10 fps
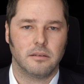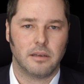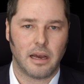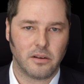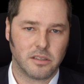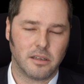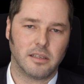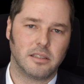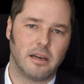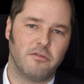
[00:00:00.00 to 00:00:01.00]
Now is not the
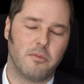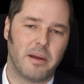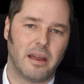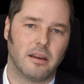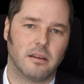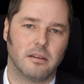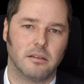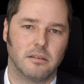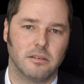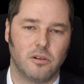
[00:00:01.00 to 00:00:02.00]
time for panic
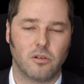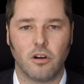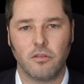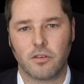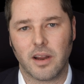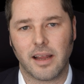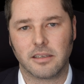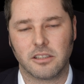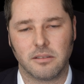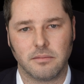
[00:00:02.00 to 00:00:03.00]
or
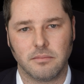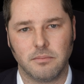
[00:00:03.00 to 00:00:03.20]
overreaction,